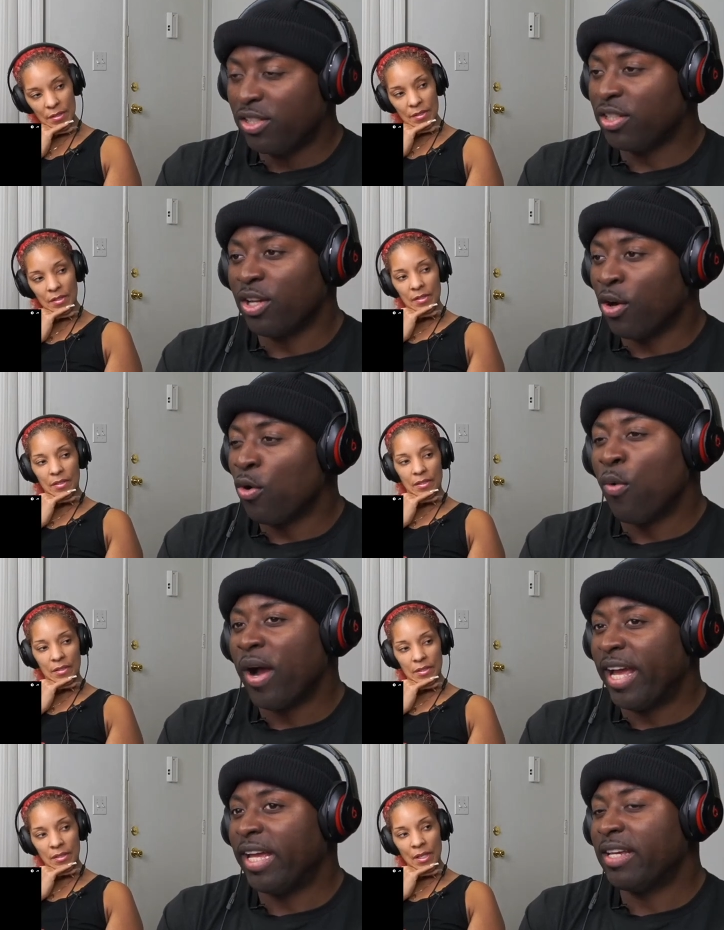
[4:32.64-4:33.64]
Speaker 1: to the old
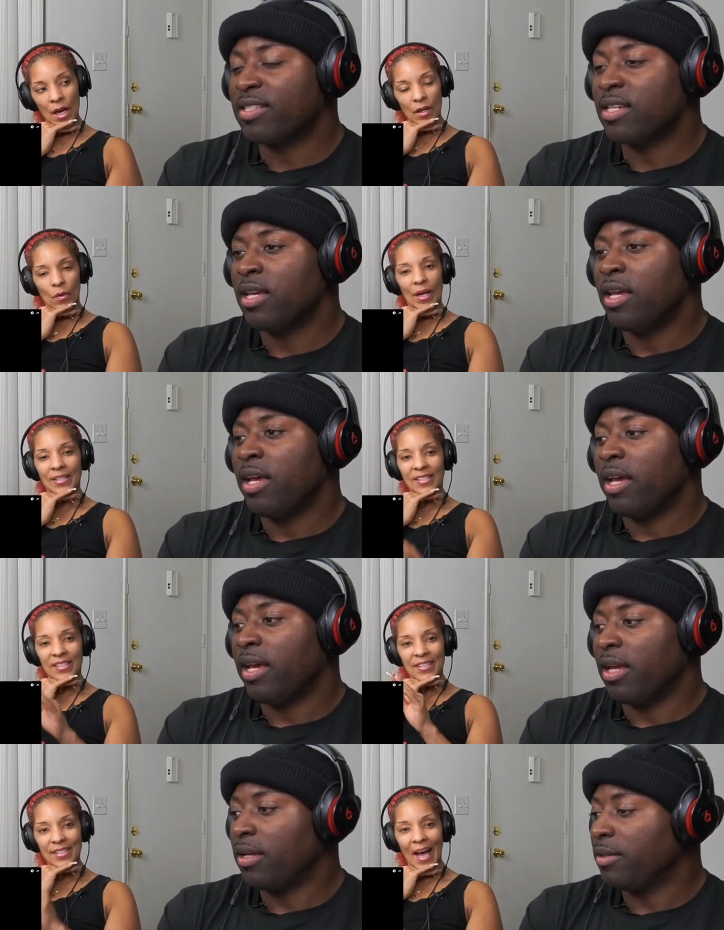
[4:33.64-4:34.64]
ways.
Speaker 2: No, and
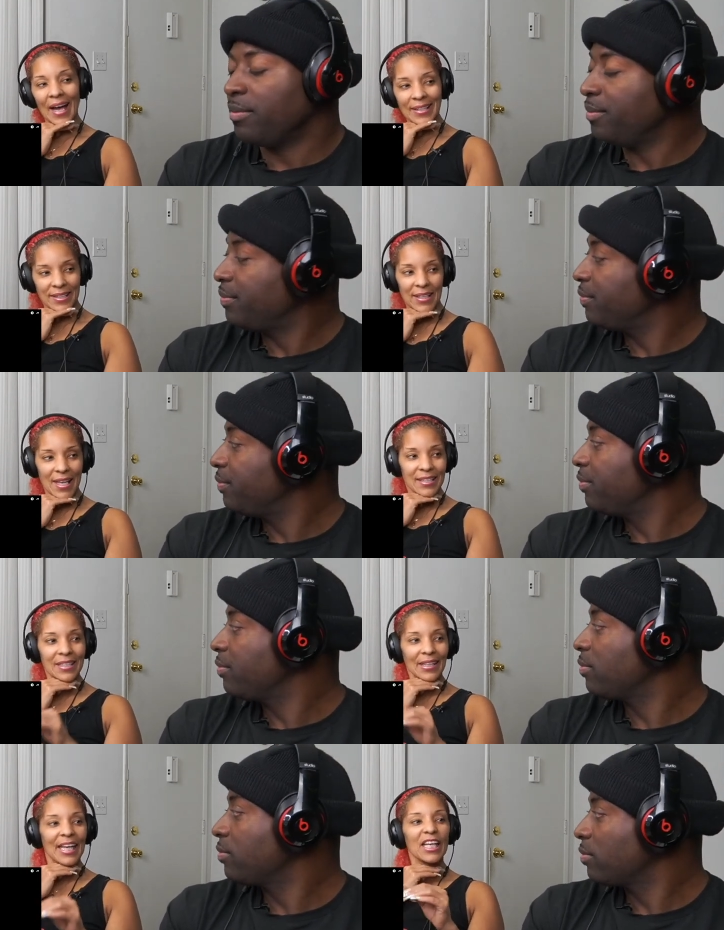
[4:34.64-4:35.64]
society has
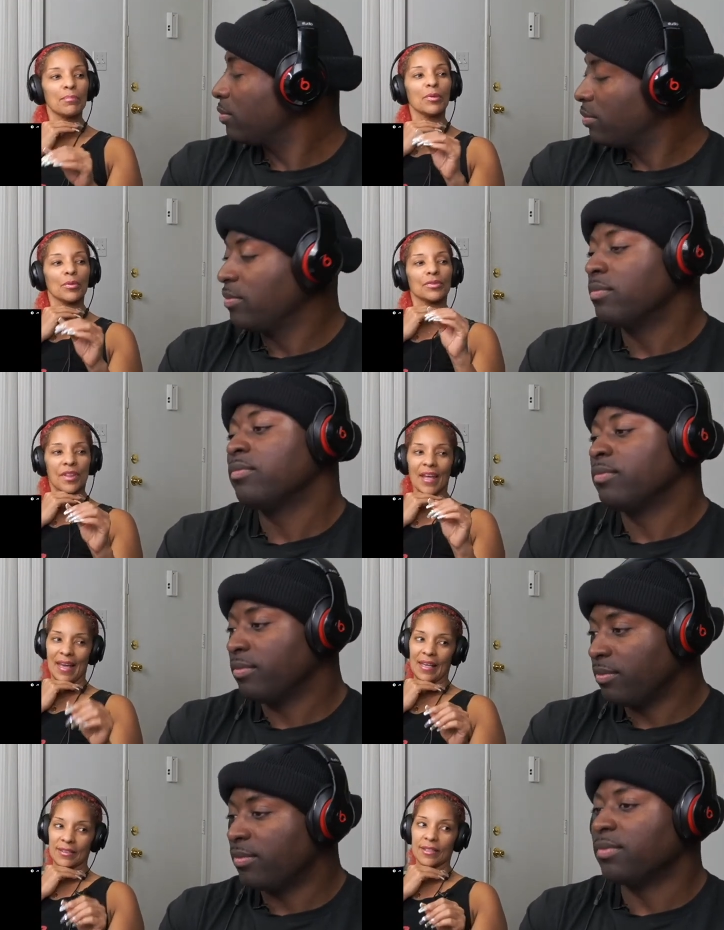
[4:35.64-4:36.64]
labeled that